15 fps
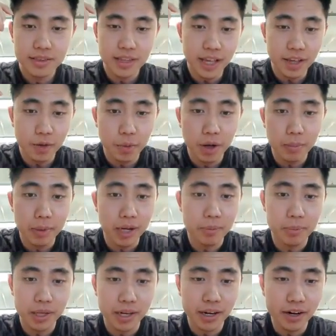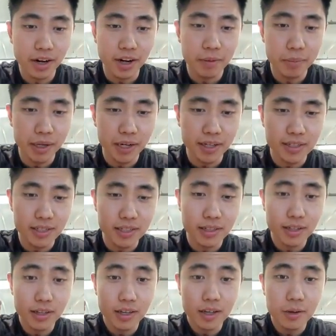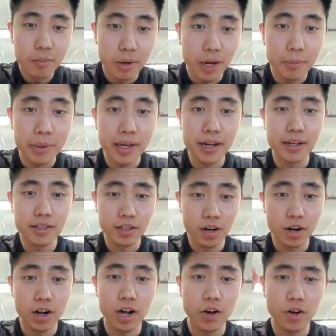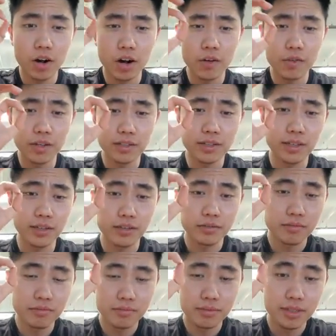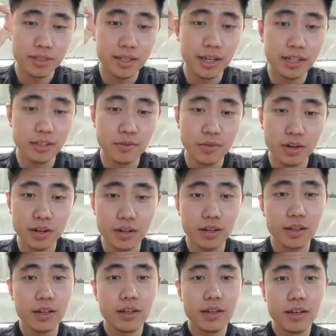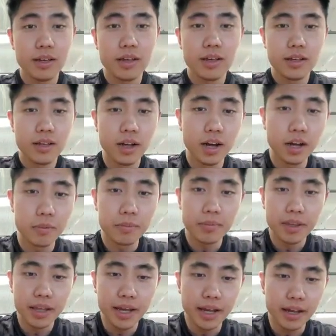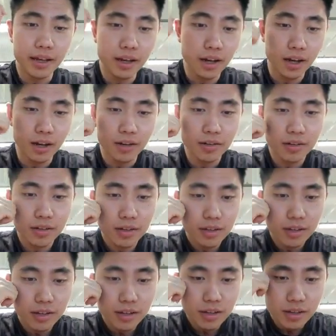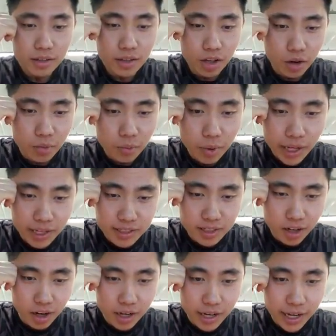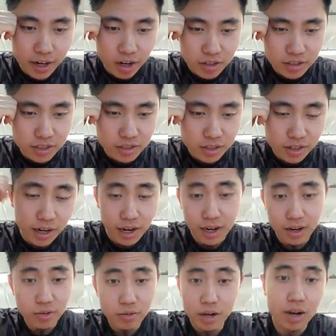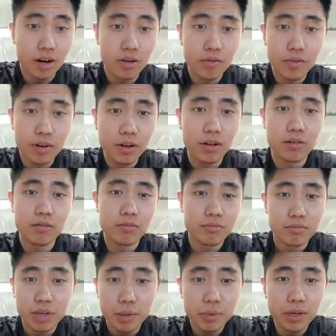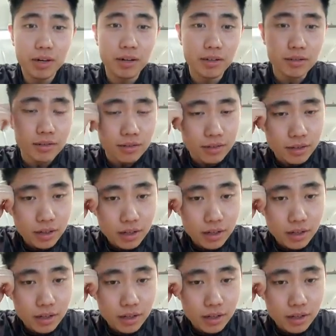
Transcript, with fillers: that you want my opinion on because my opinions are obviously sick as fuck. Um, yeah. Uh, no, wait. Is it at Austin Chung? I don't. I don't even know. Maybe it is.